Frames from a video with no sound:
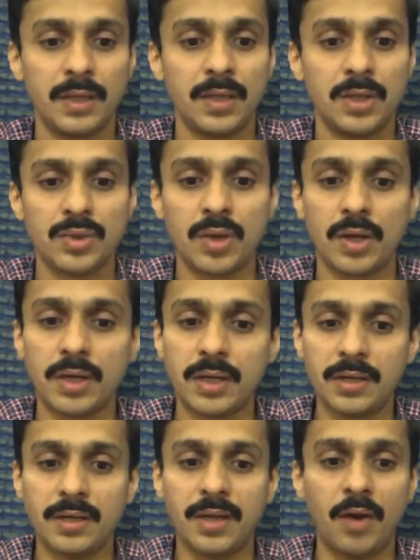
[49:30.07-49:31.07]
So
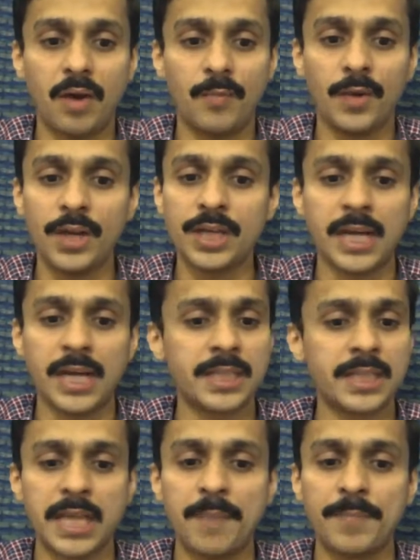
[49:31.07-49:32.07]
now, Manisha, it is
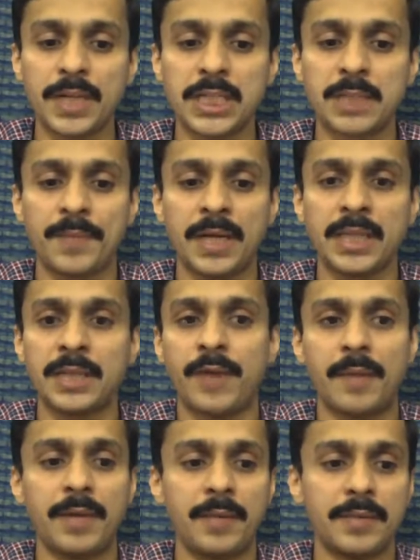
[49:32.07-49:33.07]
the same principle in the
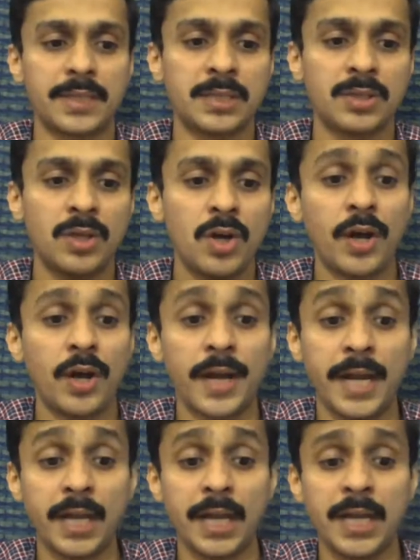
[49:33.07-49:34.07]
family business or
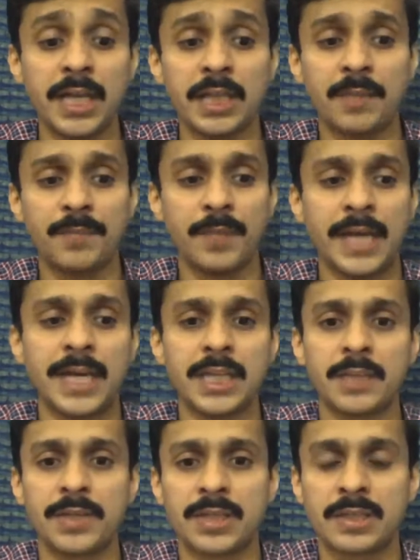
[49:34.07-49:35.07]
any
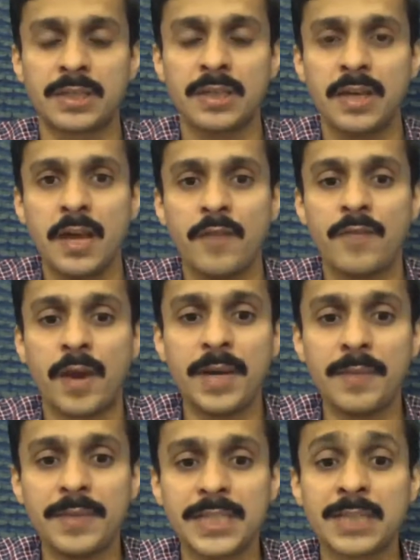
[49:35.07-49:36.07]
other business.
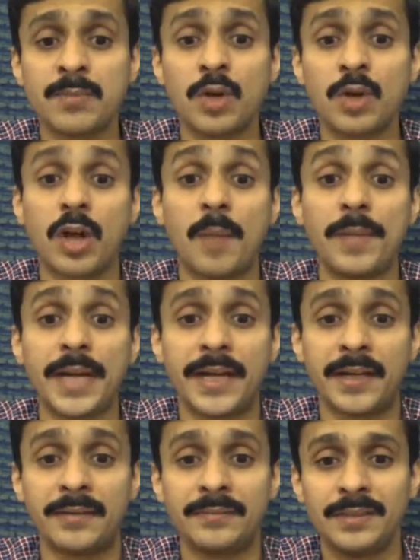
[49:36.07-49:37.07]
Family business is more
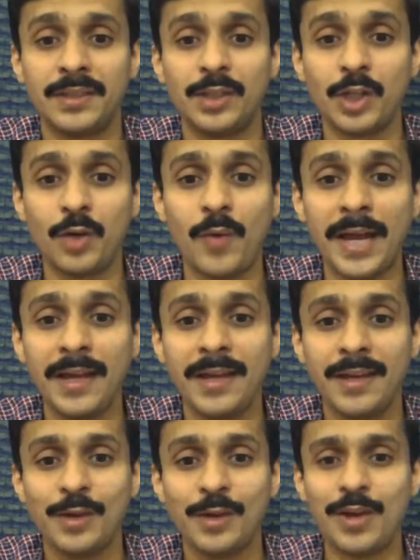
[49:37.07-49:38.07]
complicated. You know why?
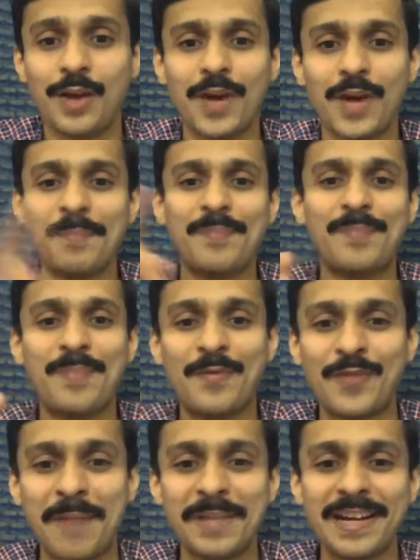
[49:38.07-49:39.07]
You have one
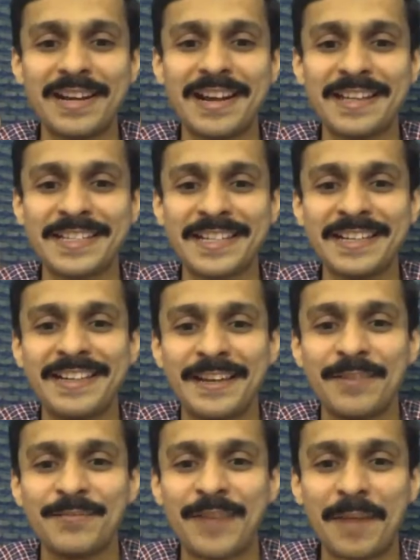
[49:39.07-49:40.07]
family relation,
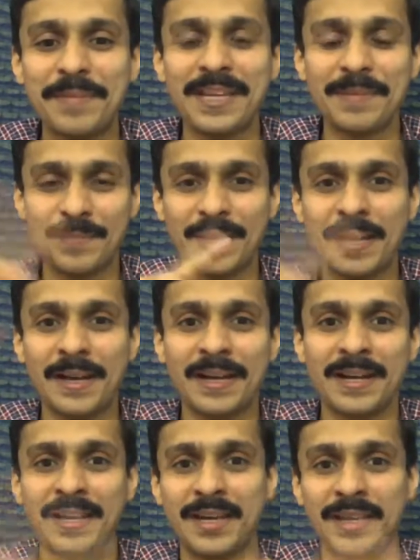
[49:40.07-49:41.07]

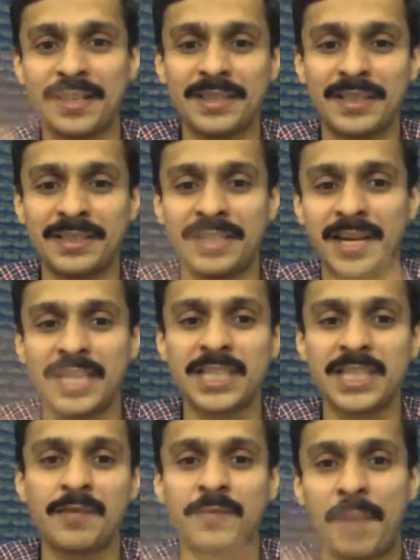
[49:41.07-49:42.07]
the
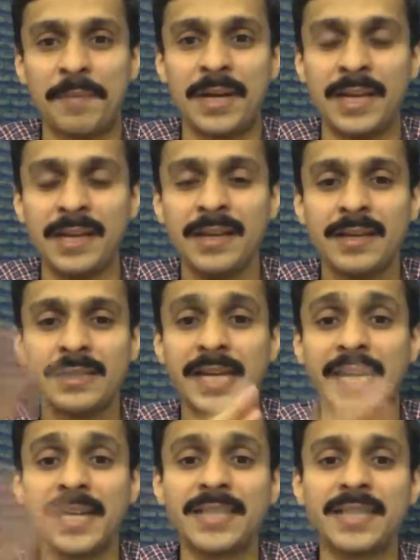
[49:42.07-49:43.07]
relation of a family
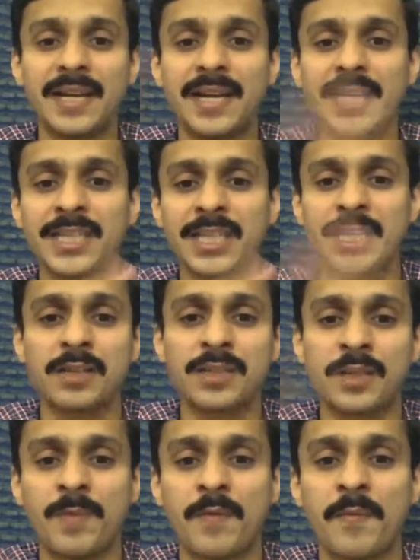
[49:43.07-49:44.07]
Second is the
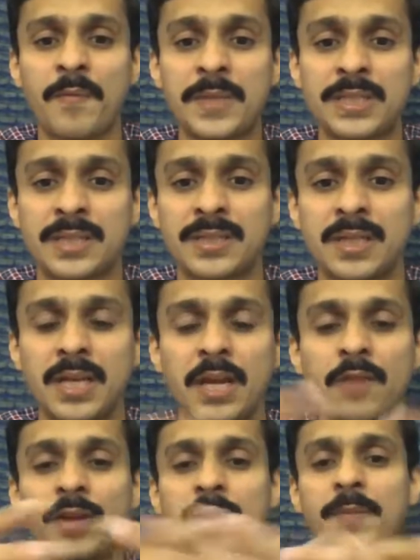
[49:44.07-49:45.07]
relationship of business.
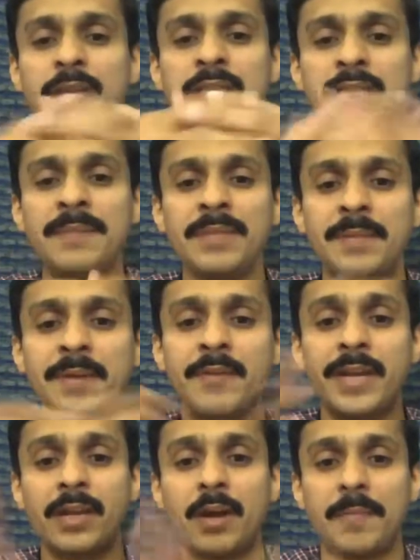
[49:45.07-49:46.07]
When you mix them, it becomes
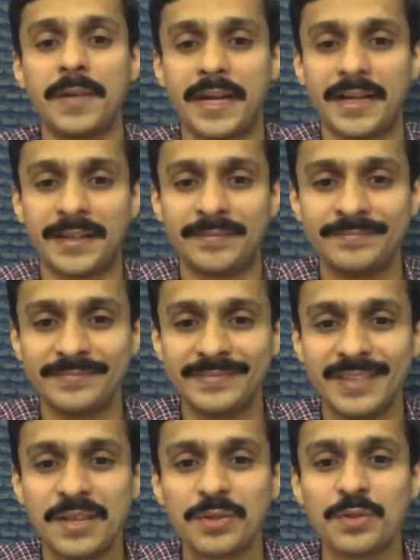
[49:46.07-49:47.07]
very complicated.
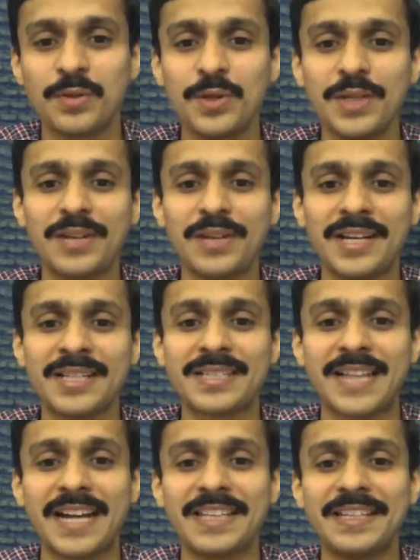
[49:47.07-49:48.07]
So you need to
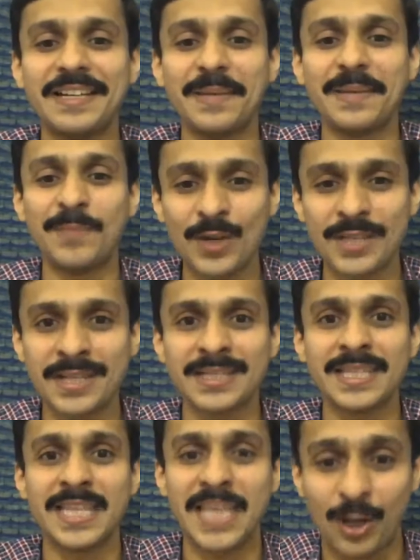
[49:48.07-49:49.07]
understand the
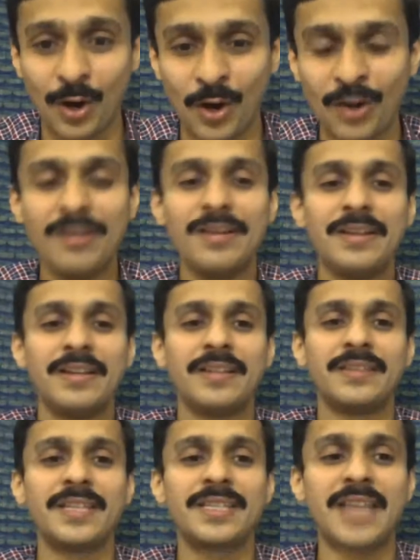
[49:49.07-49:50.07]
emotions, ego,
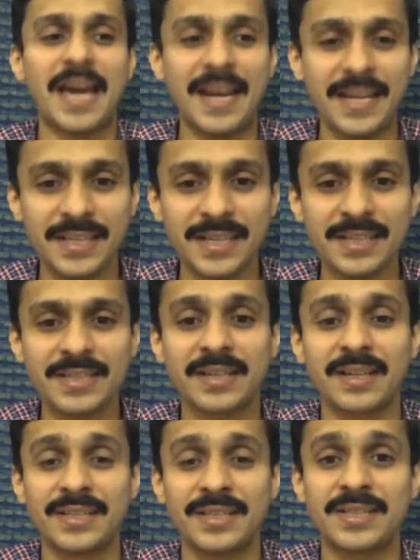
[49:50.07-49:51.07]
the challenges, the
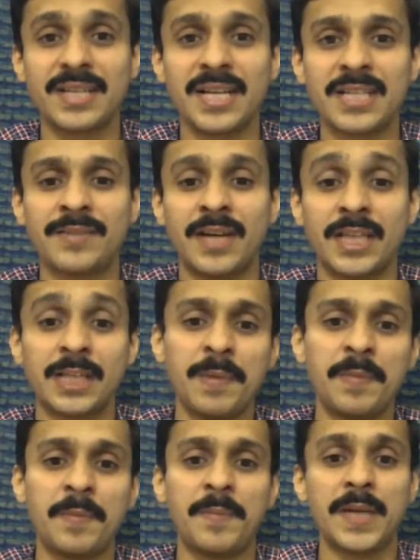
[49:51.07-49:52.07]
concerns of the other
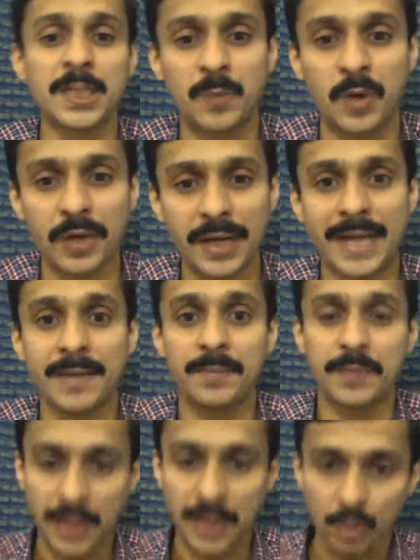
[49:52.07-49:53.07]
people much more, and
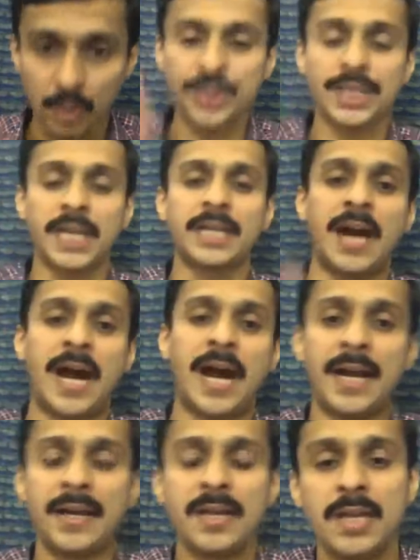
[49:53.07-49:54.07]
negotiate
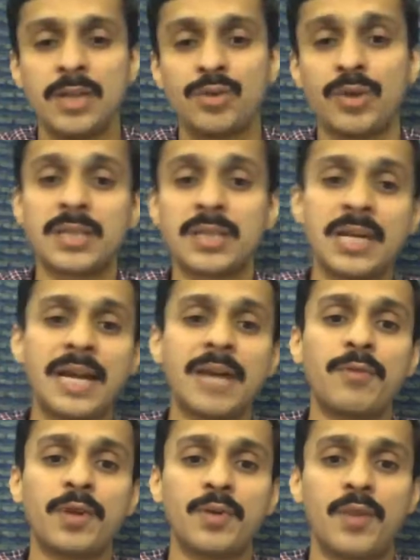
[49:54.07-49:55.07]
hard so you can still get
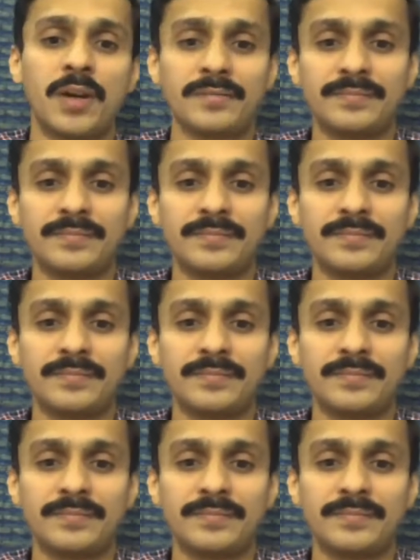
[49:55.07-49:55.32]
what you want.